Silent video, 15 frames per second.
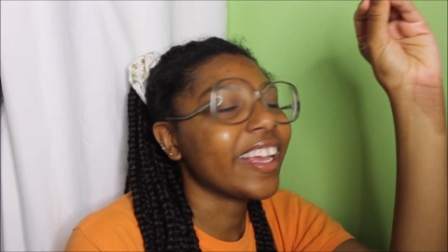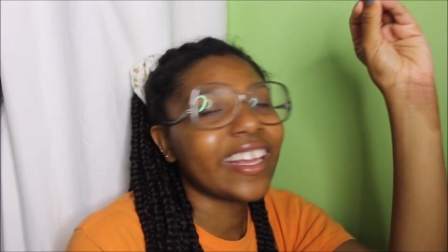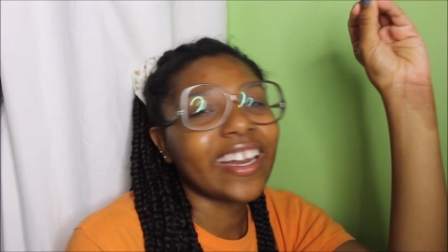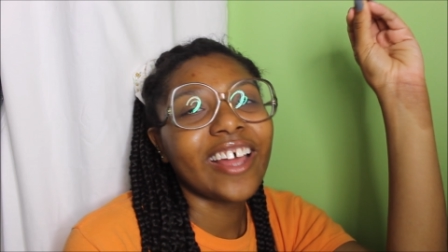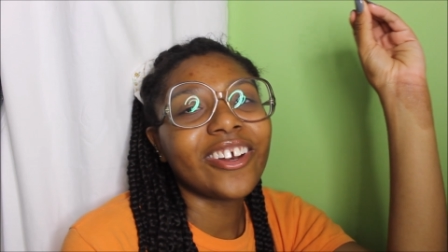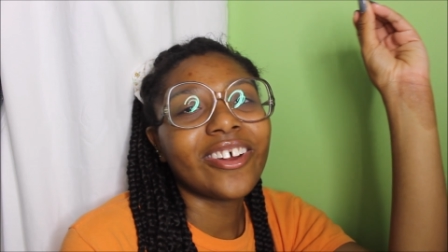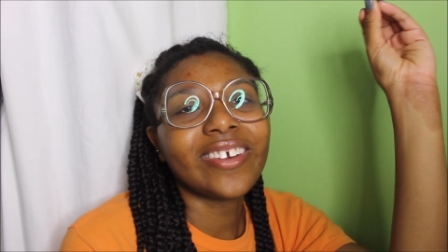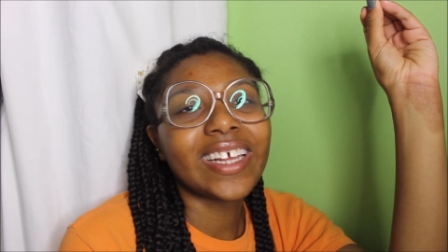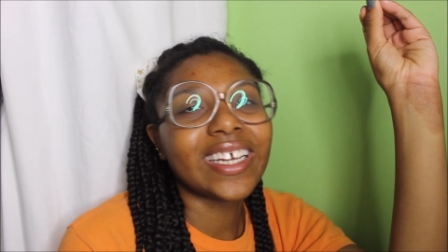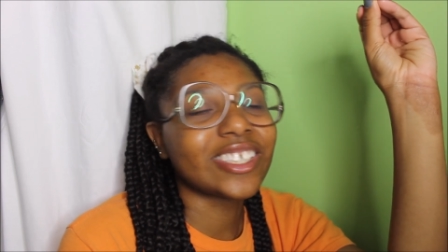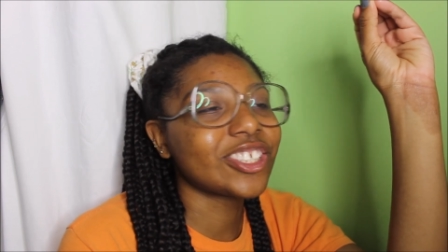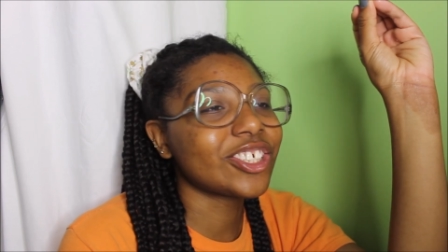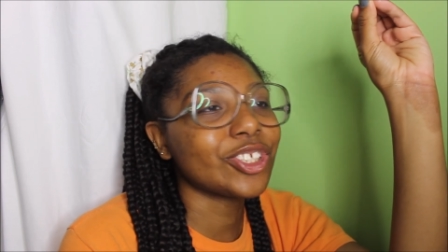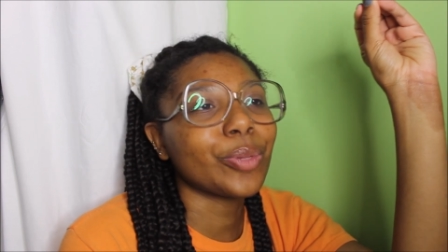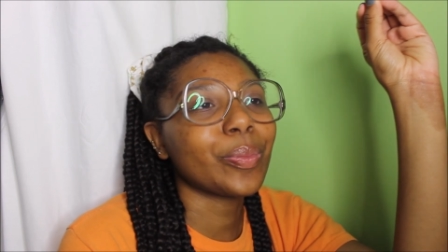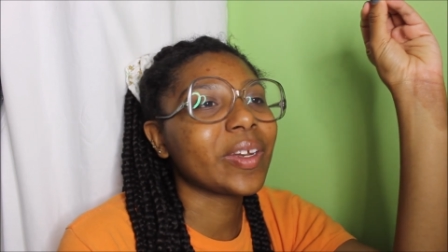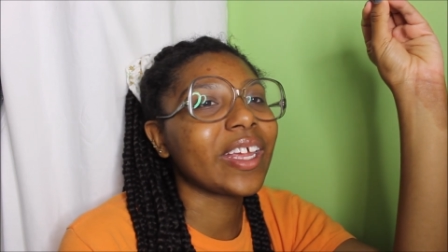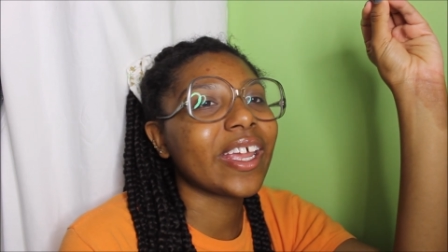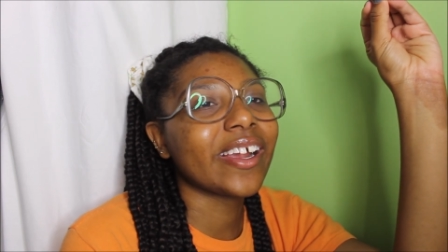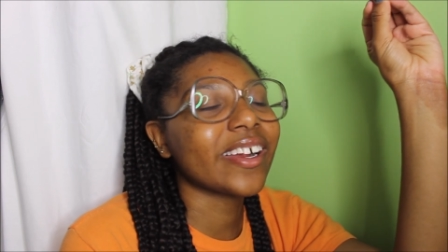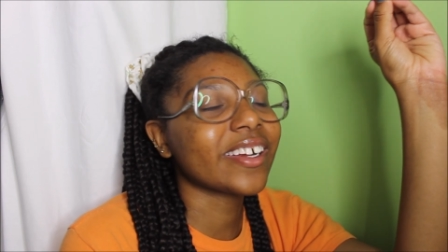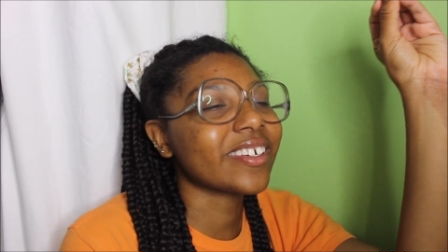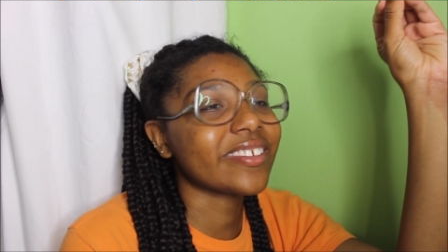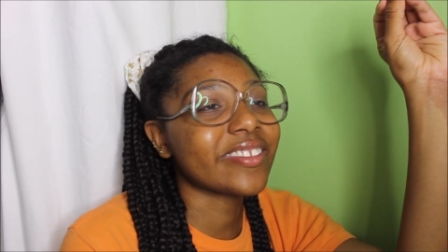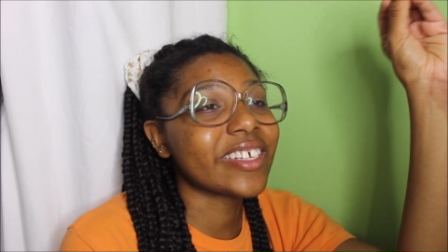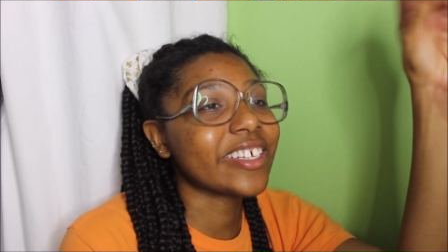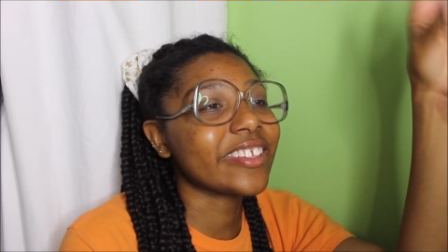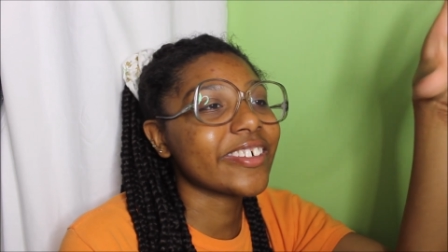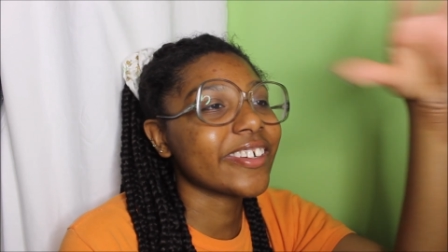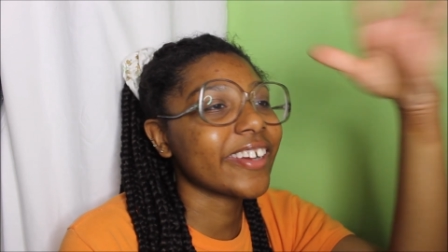And I don't like stupid characters
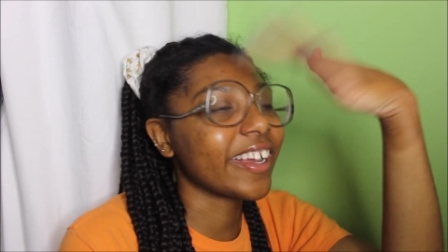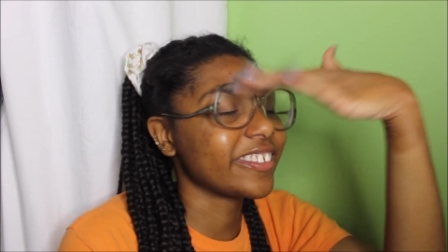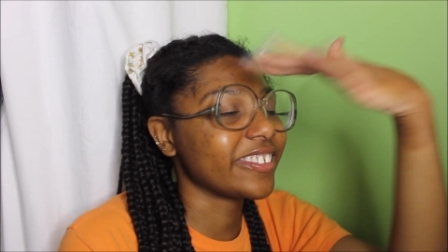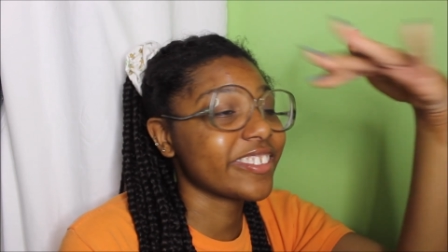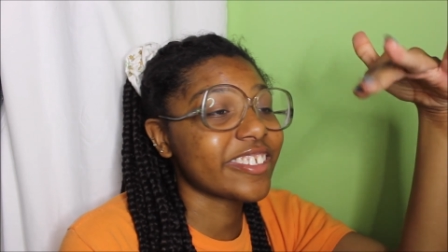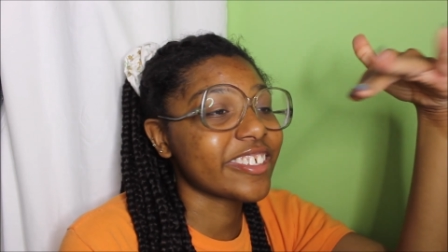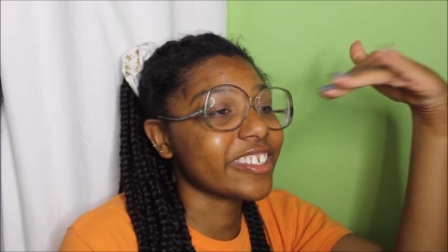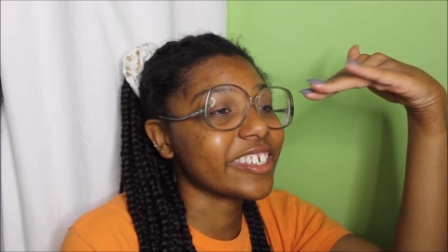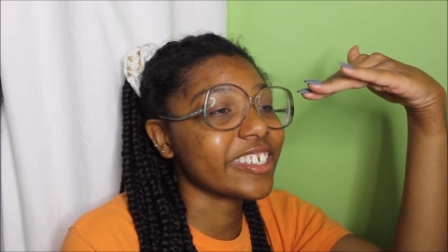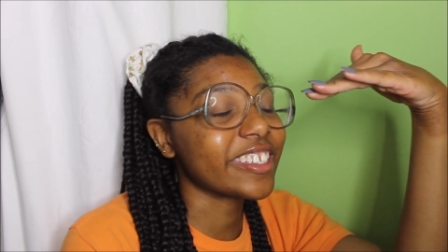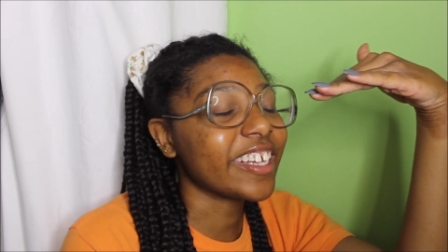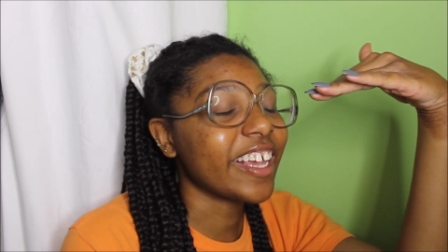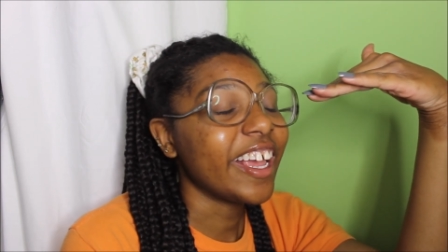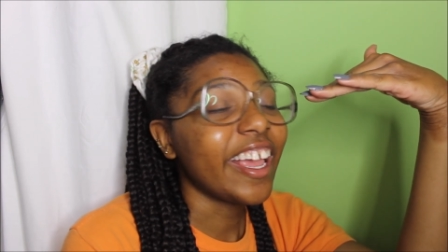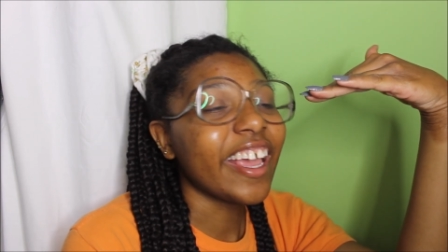either. I just couldn't.